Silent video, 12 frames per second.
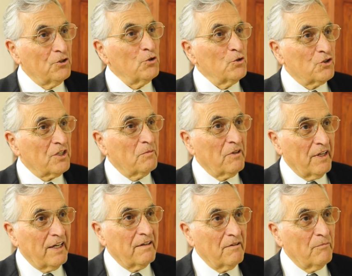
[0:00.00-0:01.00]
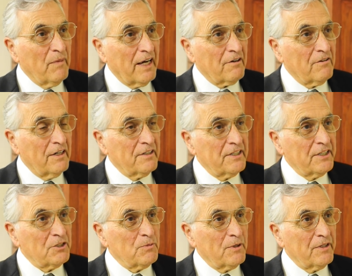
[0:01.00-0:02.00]
use some of that background and
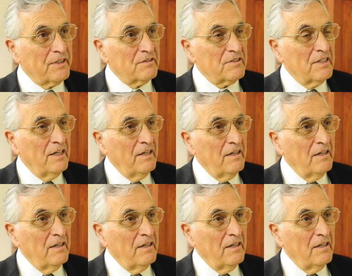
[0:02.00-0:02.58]
experience.